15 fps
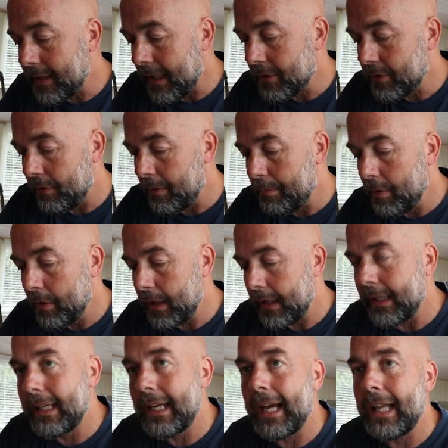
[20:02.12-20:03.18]
to that. So if you put
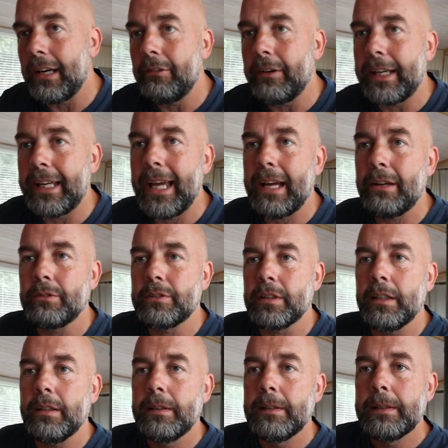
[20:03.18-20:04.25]
in calorie
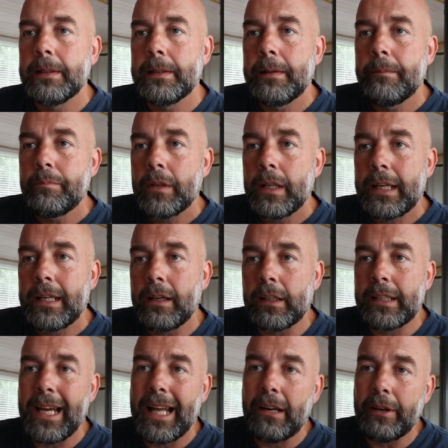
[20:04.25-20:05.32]
counter,
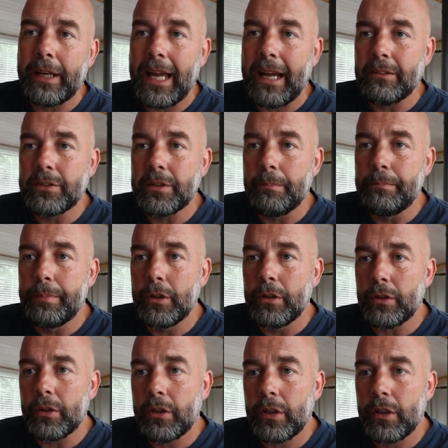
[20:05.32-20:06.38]
calorie counter
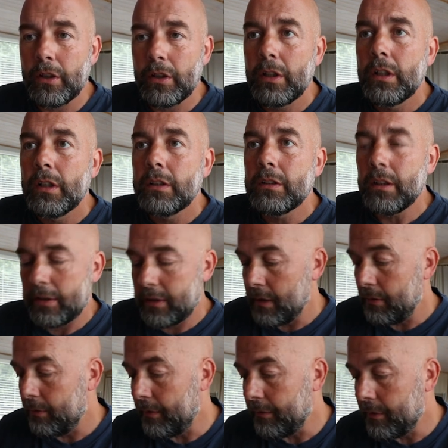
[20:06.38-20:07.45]
book. Let's see if